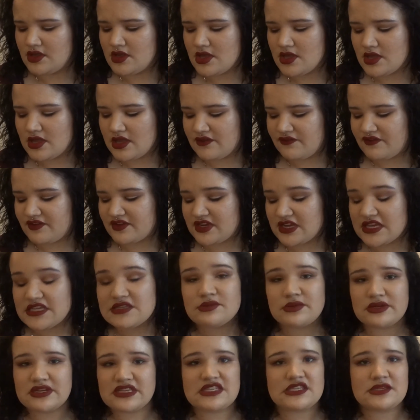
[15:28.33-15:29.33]
if it does
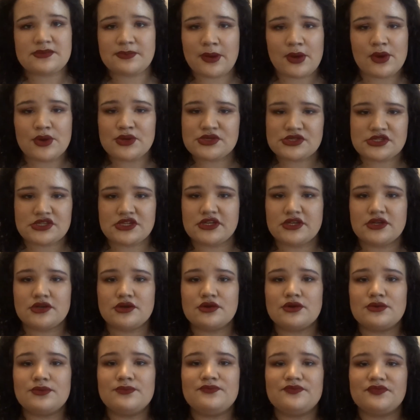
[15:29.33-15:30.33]
what it's supposed to
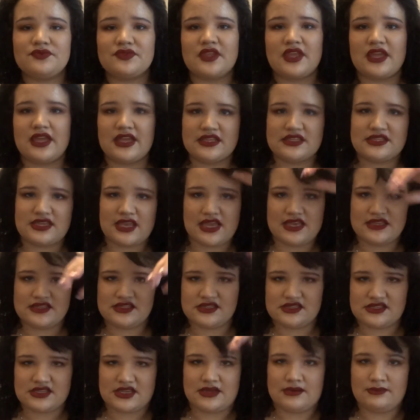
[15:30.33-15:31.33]
do, it's
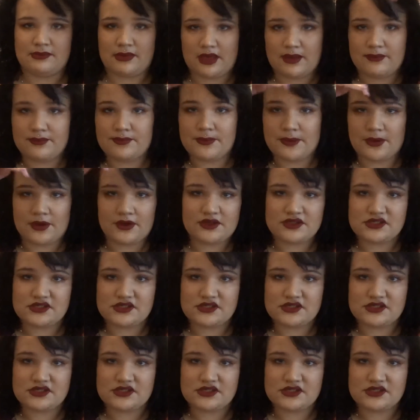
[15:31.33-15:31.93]
aces in my book.